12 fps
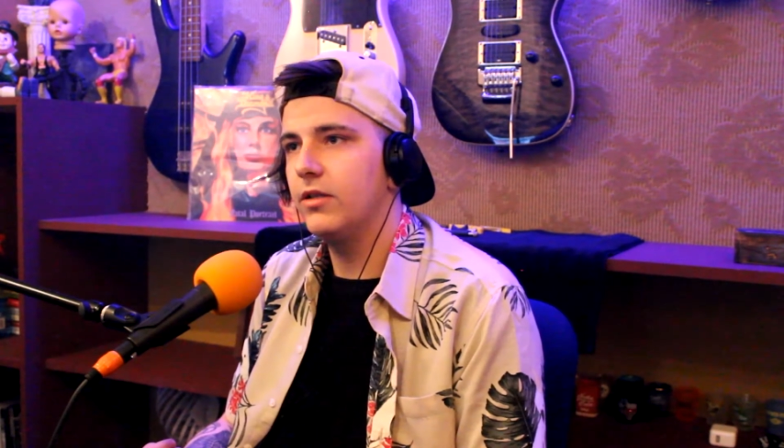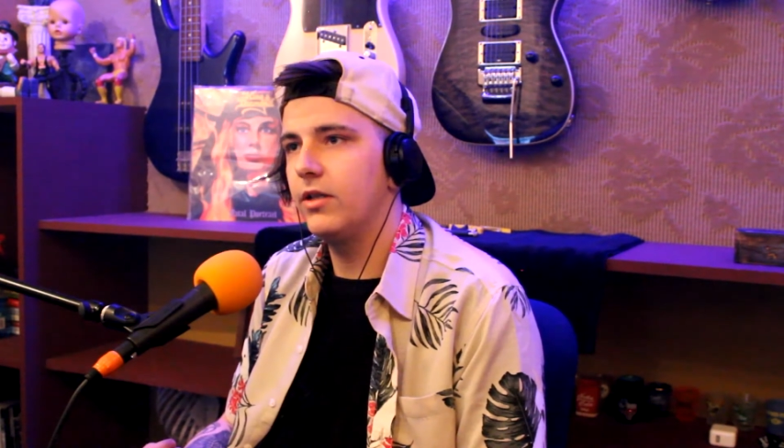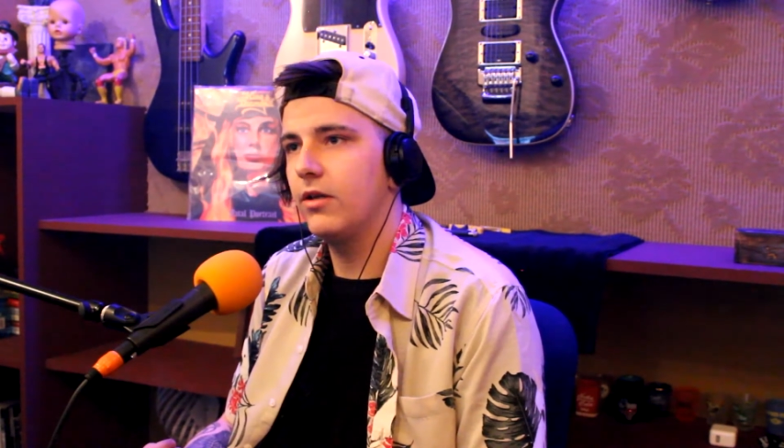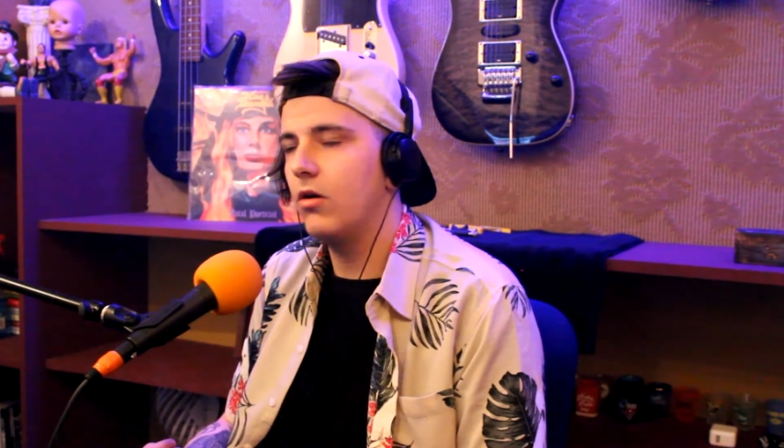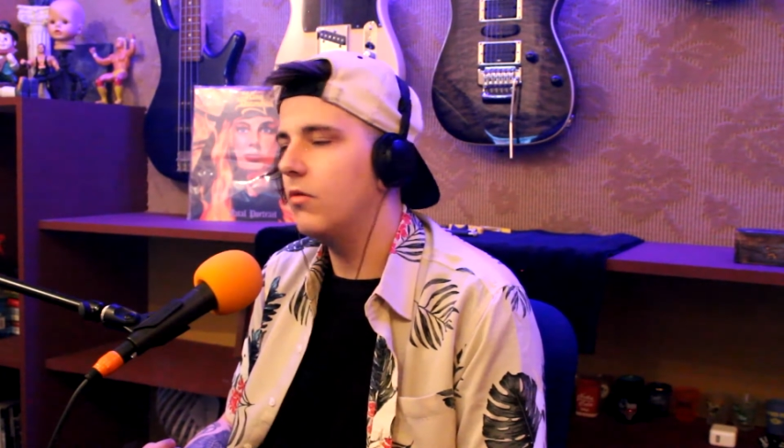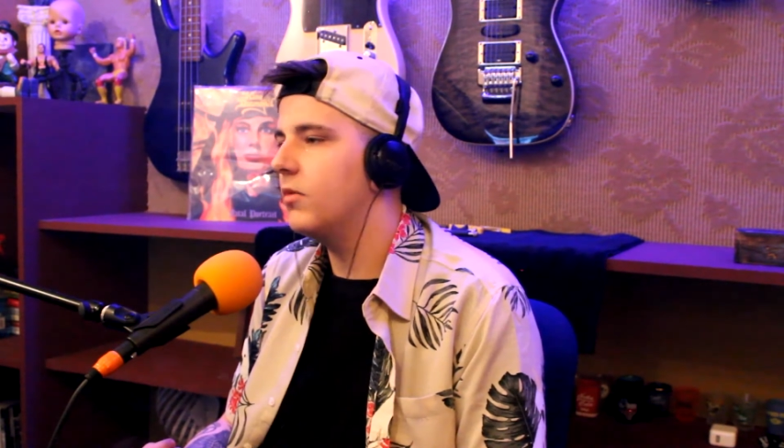
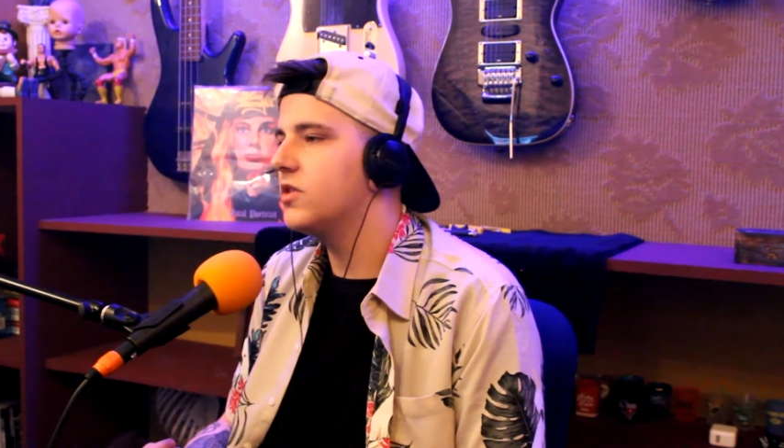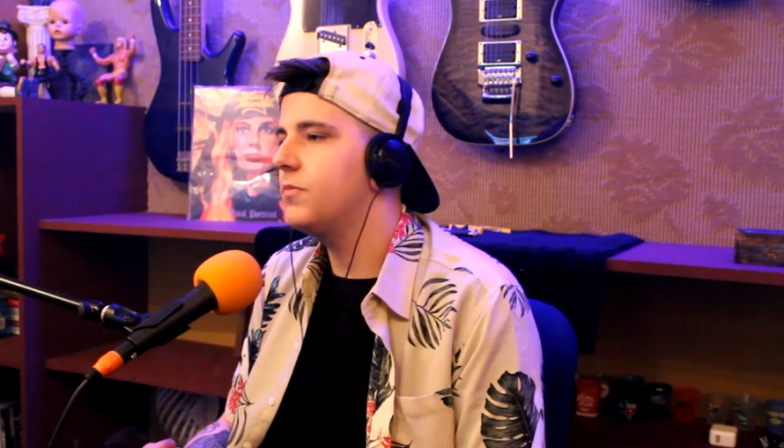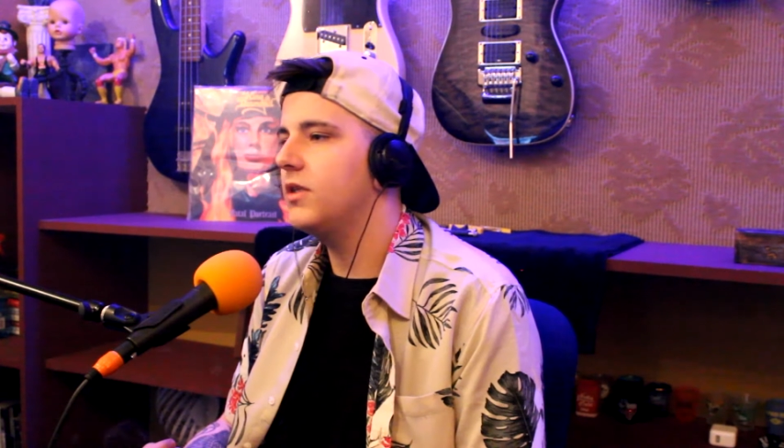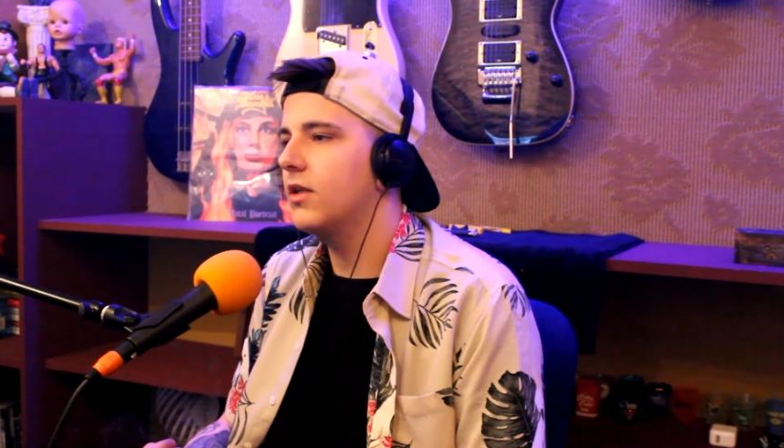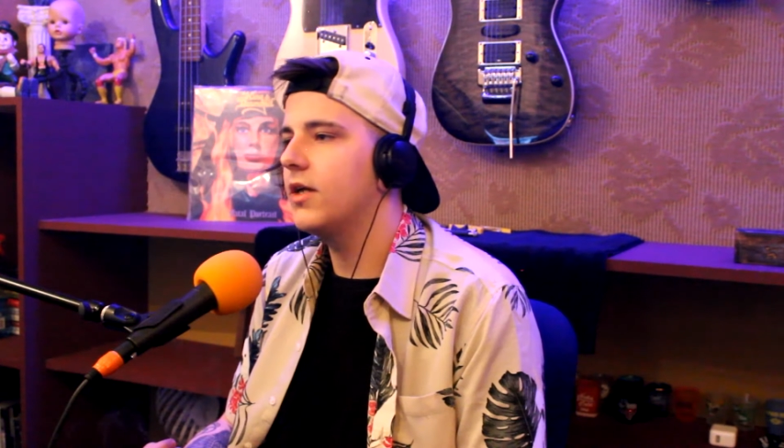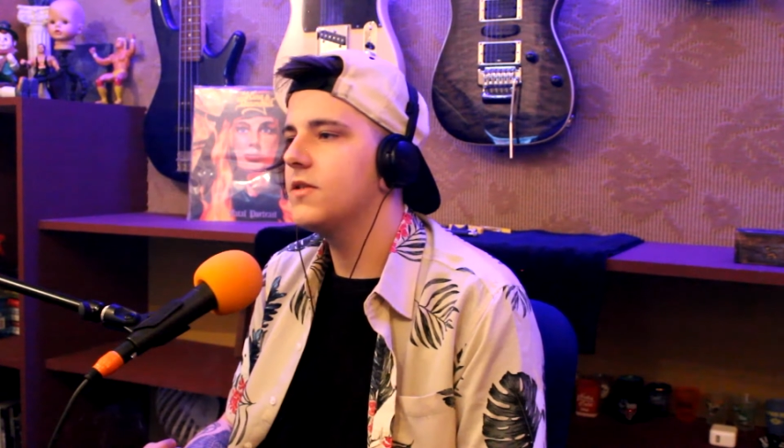Like, oh, it must
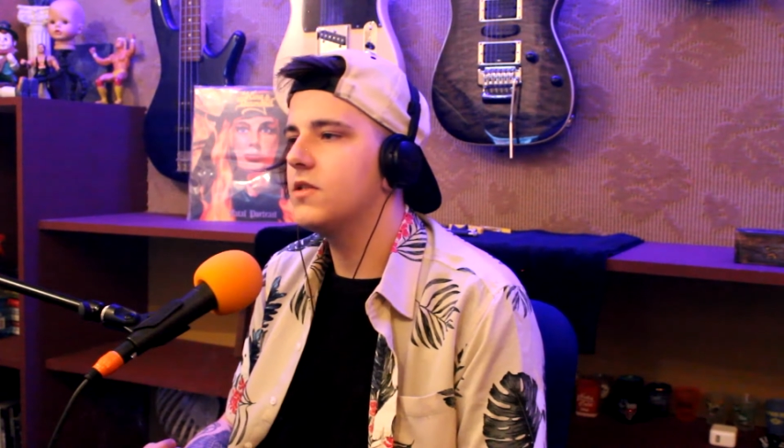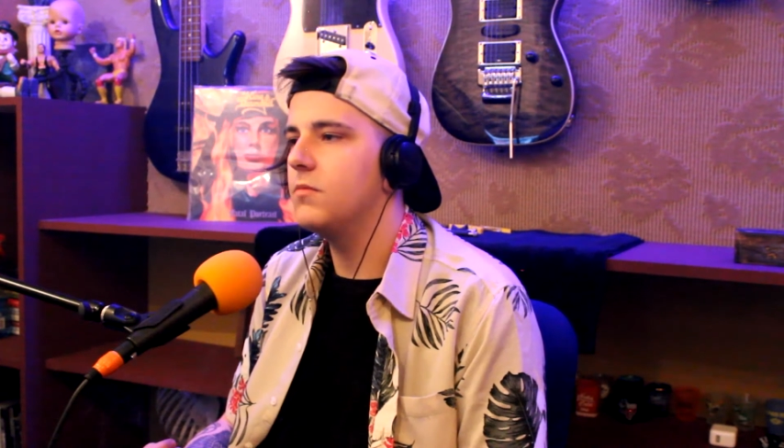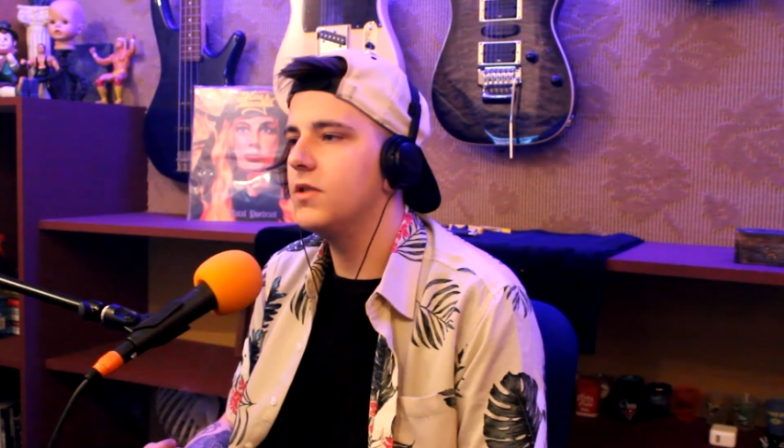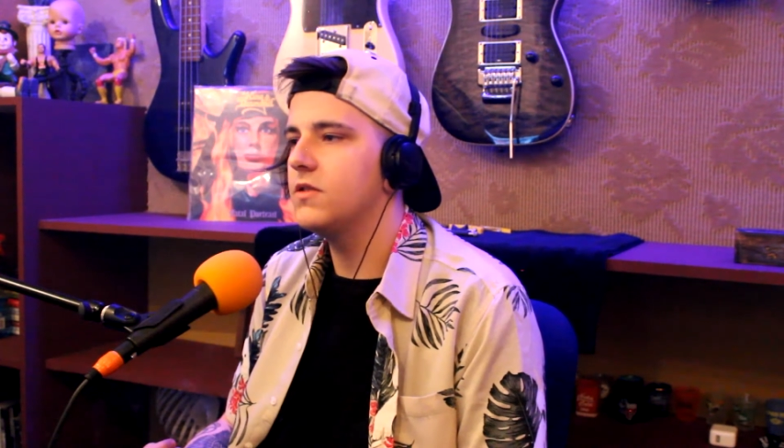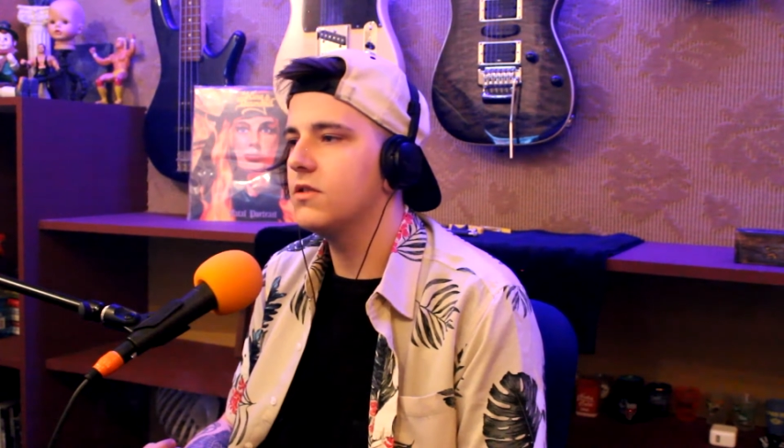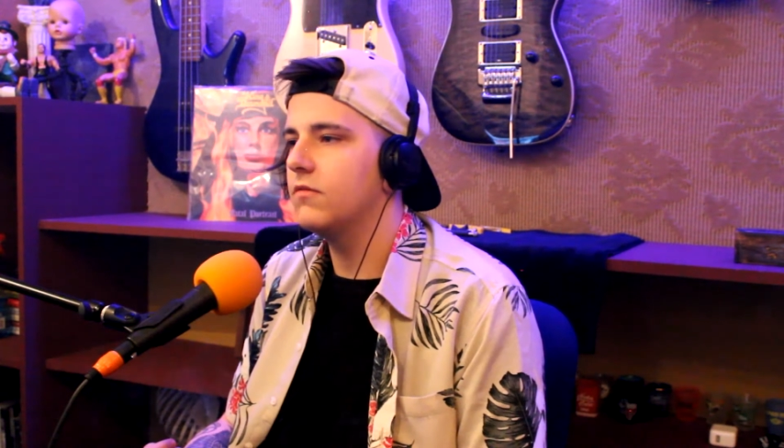be nice to
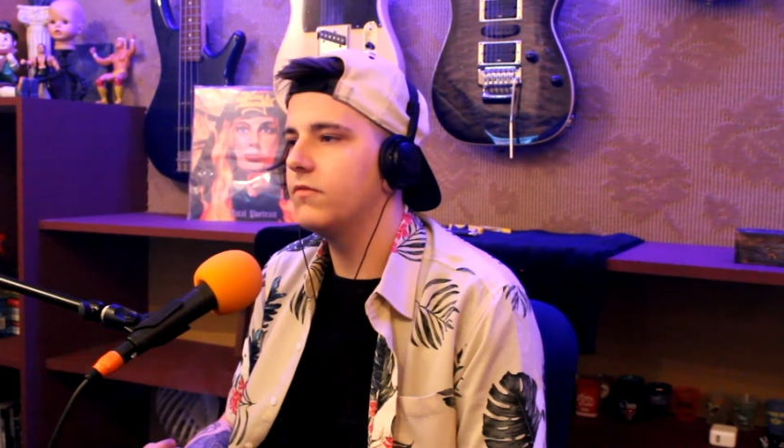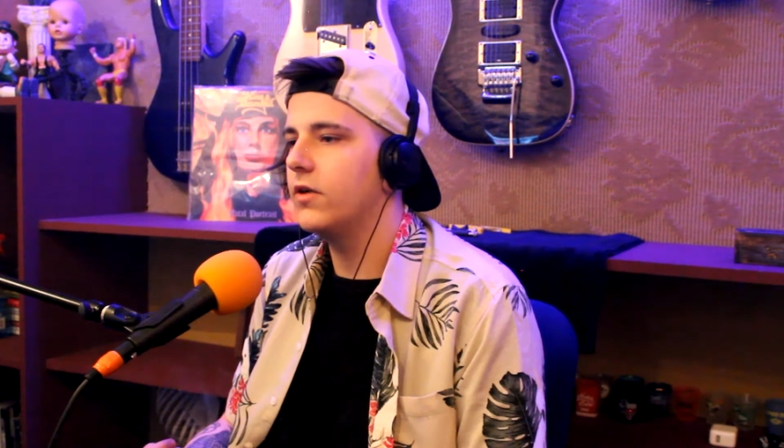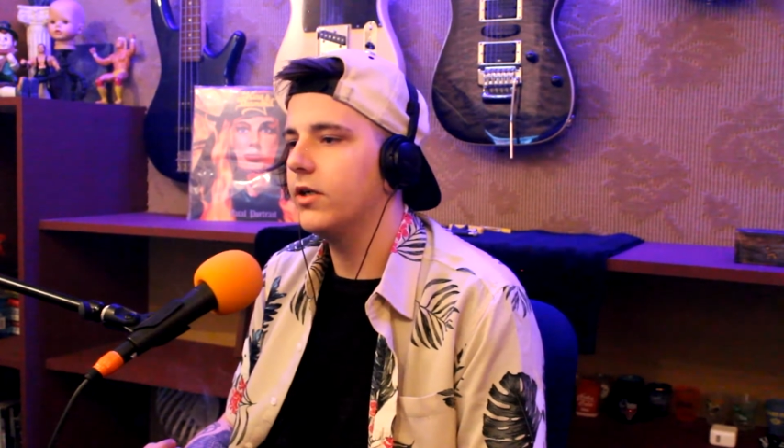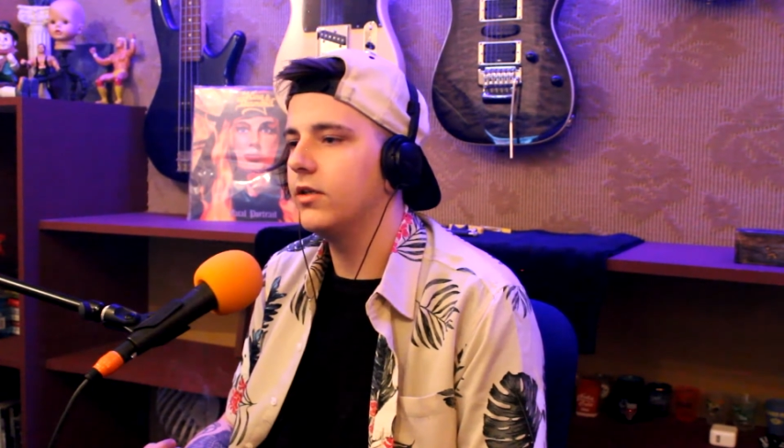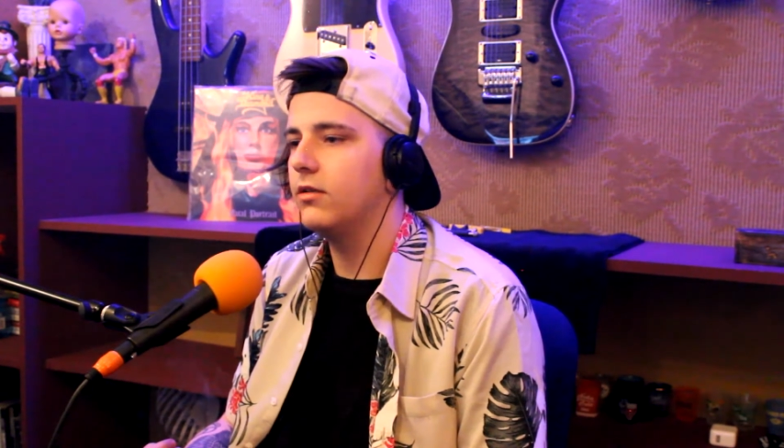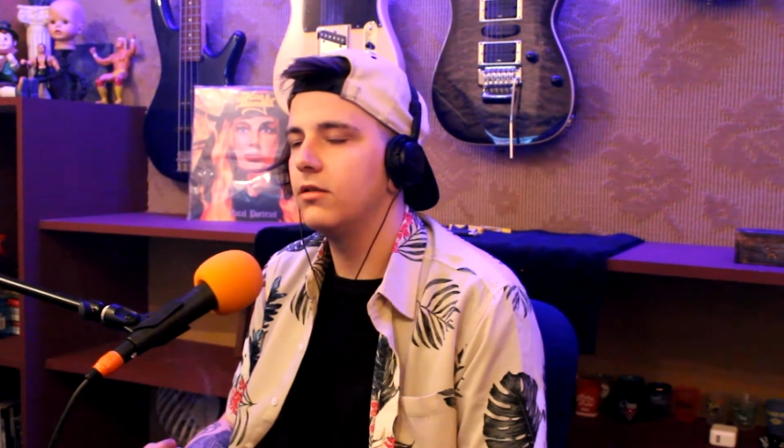be some
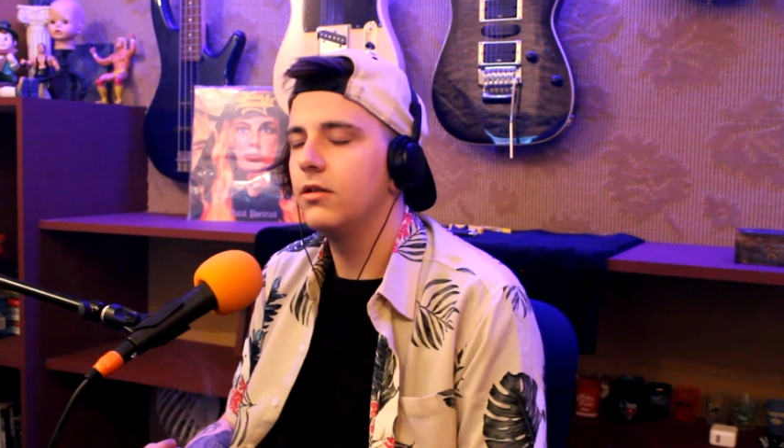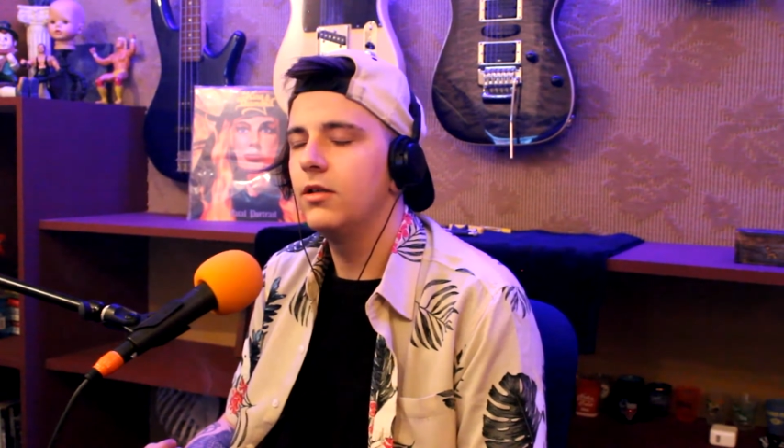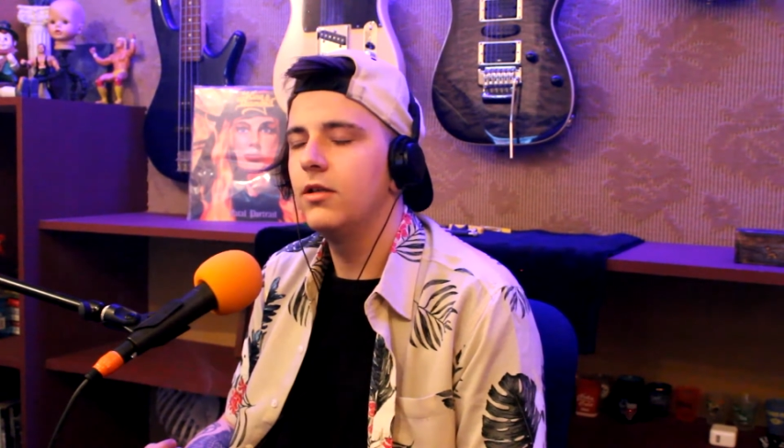fucking